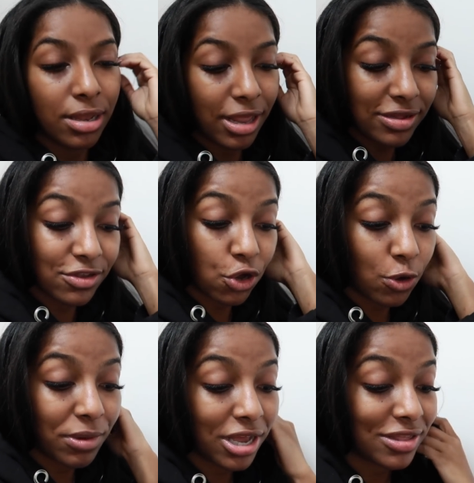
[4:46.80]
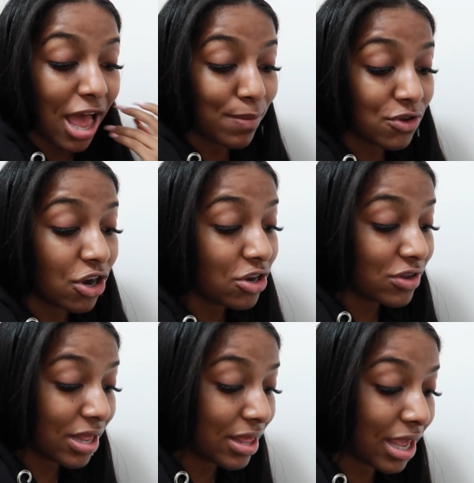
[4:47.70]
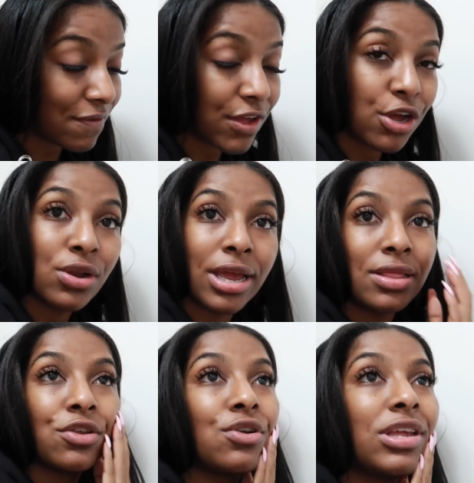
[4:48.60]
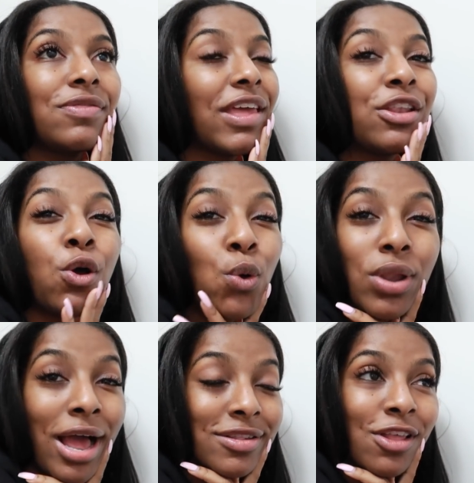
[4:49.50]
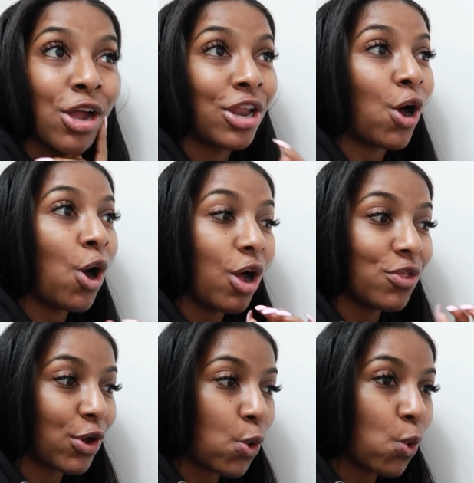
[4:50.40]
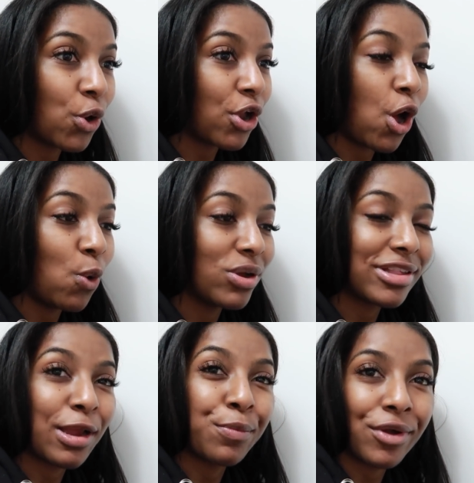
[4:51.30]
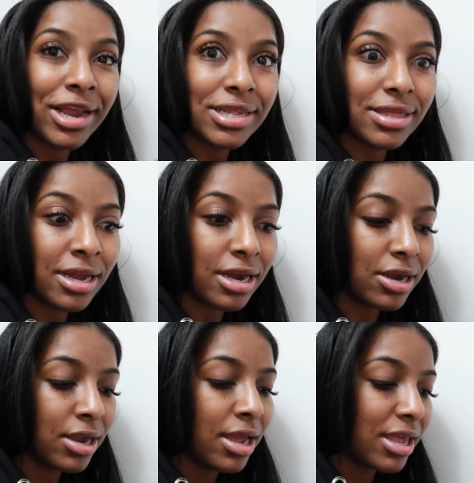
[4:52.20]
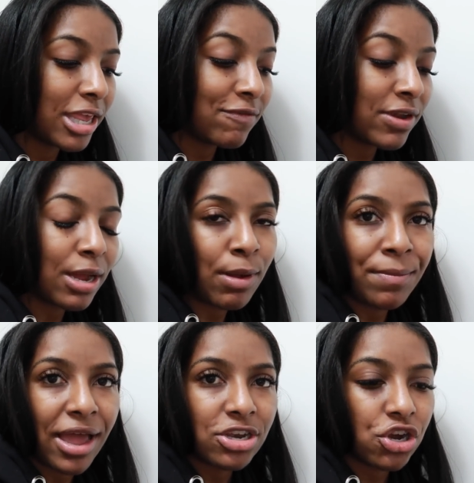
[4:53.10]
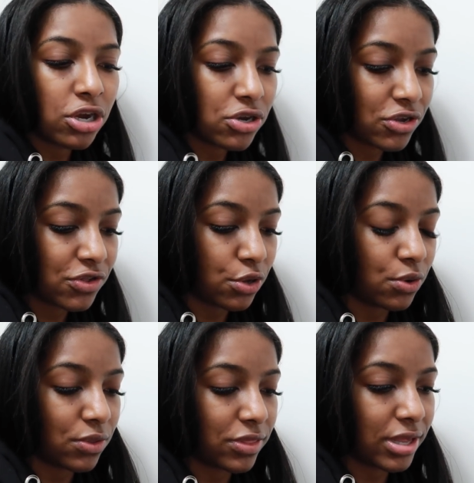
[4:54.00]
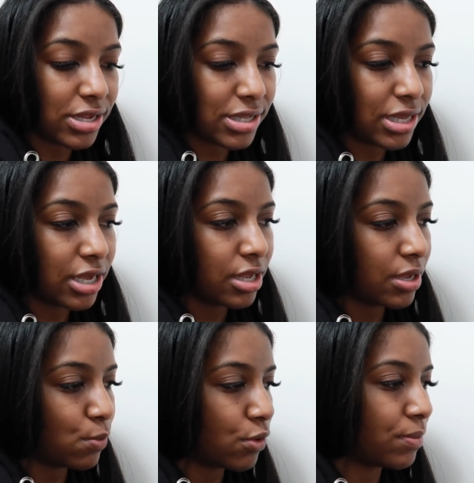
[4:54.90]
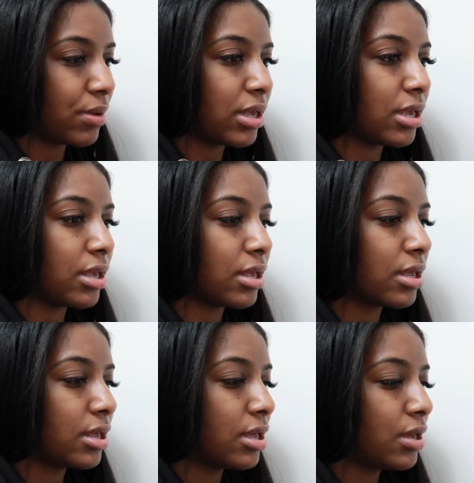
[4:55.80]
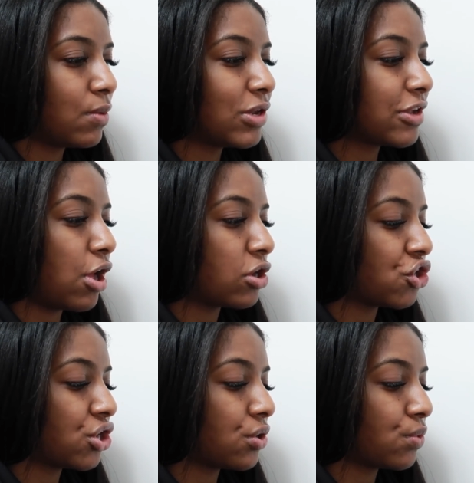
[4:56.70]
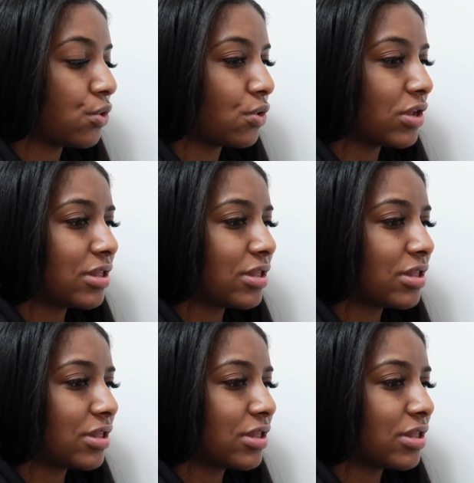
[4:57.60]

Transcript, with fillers: That's dope, because the Apple chargers that they give out, like literally they don't last long at all. The cord always like breaks there, even like my Mac charger. So this thing would be, what is it called? Sugru.